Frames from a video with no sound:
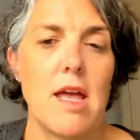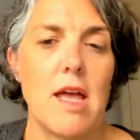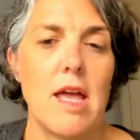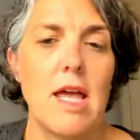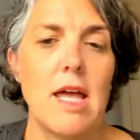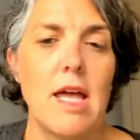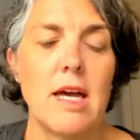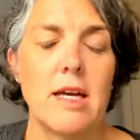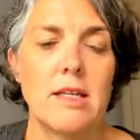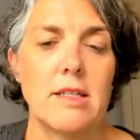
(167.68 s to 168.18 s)

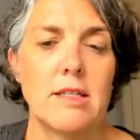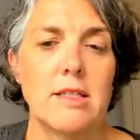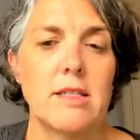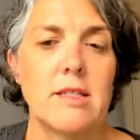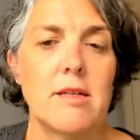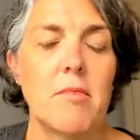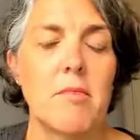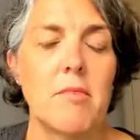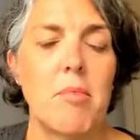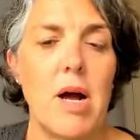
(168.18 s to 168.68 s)
And
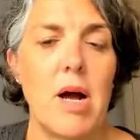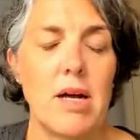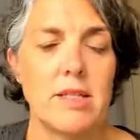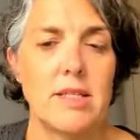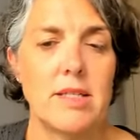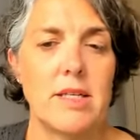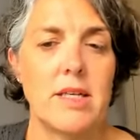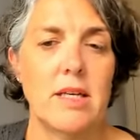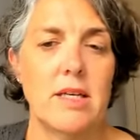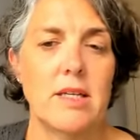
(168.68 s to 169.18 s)

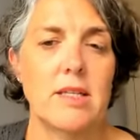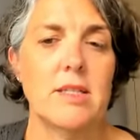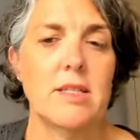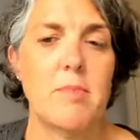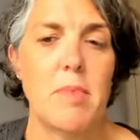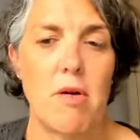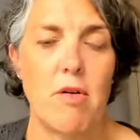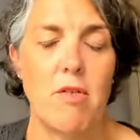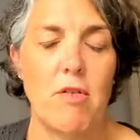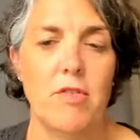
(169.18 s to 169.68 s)
pausing is
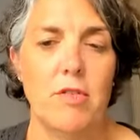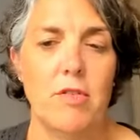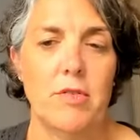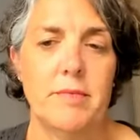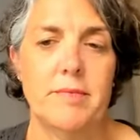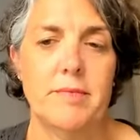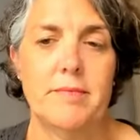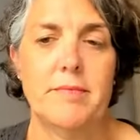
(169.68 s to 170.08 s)
powerful.